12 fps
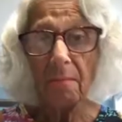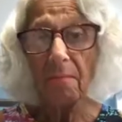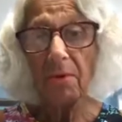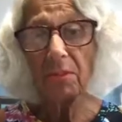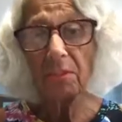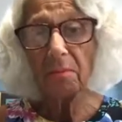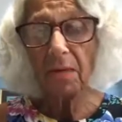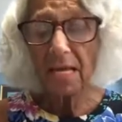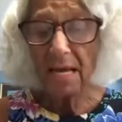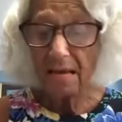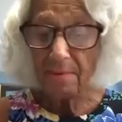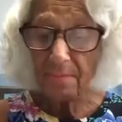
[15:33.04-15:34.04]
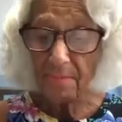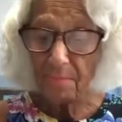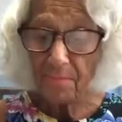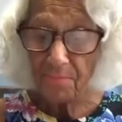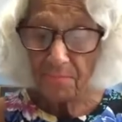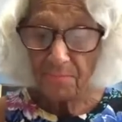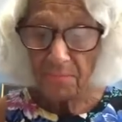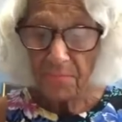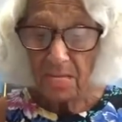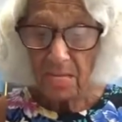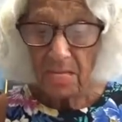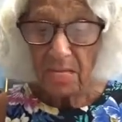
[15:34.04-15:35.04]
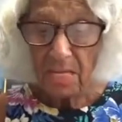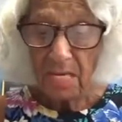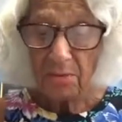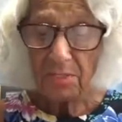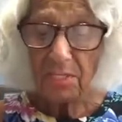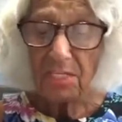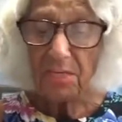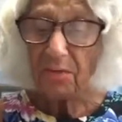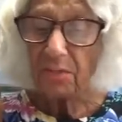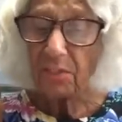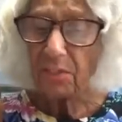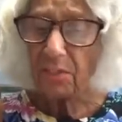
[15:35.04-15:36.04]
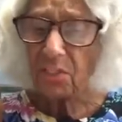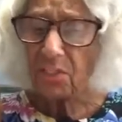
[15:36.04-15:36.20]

build them again. It was a difficult